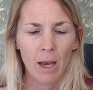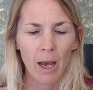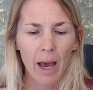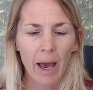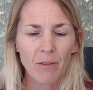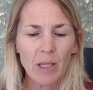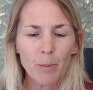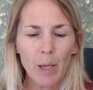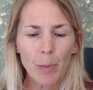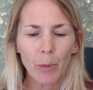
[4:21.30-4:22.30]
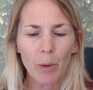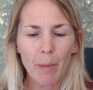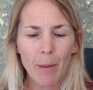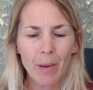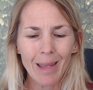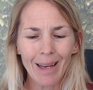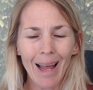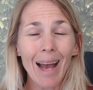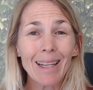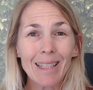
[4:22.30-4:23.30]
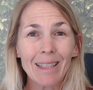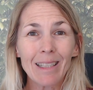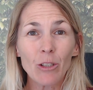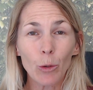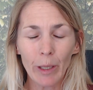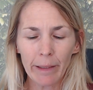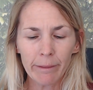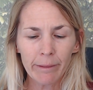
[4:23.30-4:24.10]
I've seen people remember their light and their joy.